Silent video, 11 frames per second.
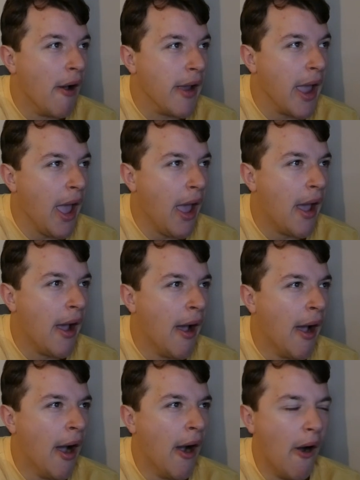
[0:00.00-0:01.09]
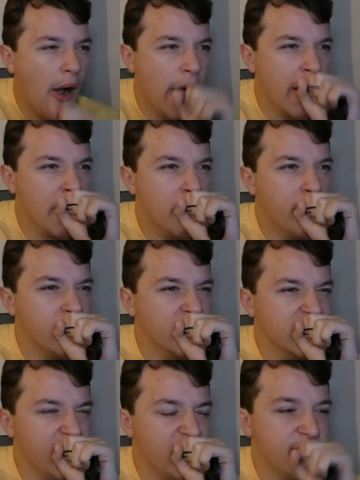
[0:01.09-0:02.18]
Yeah. Oh,
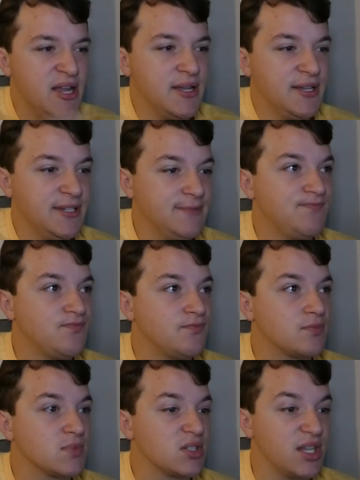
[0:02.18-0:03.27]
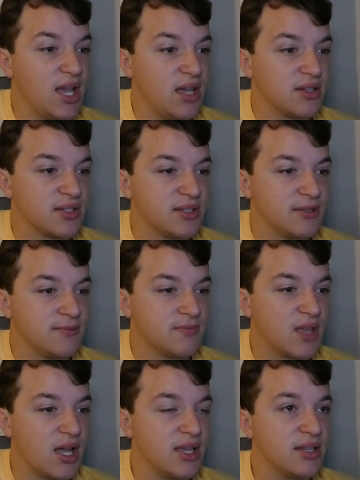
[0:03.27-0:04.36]
dearie me. So yes,
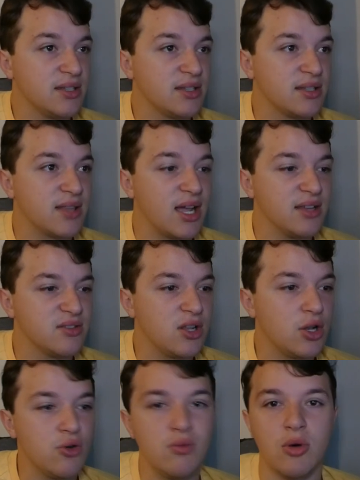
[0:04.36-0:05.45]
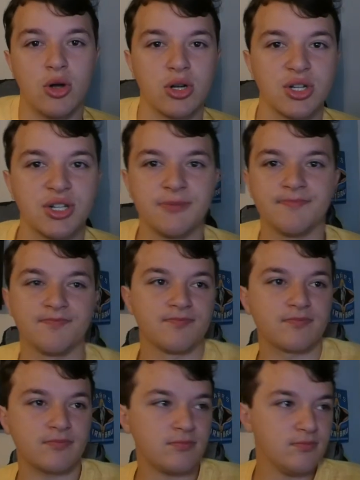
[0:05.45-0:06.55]
that is the loan watch.
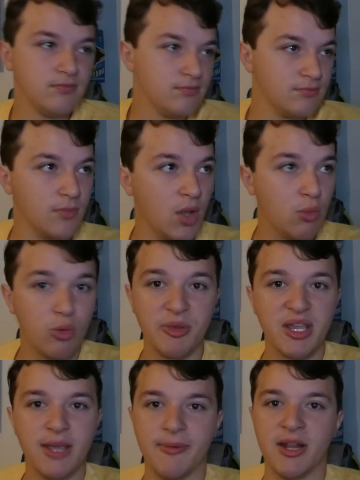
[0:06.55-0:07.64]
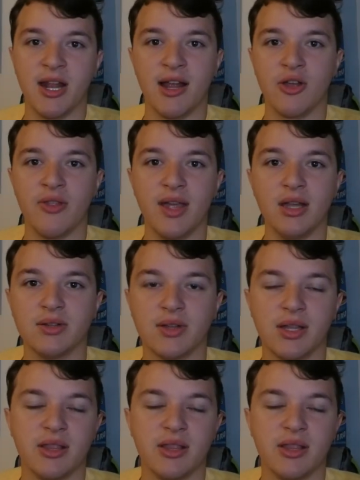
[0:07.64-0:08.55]
We'll be keeping an eye on that.